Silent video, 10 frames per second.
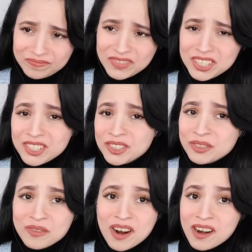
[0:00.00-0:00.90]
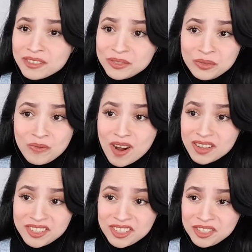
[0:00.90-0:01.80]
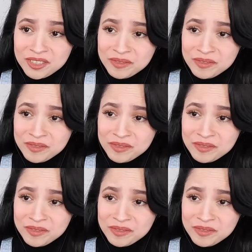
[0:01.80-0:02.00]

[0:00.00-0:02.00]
this is so hard to watch.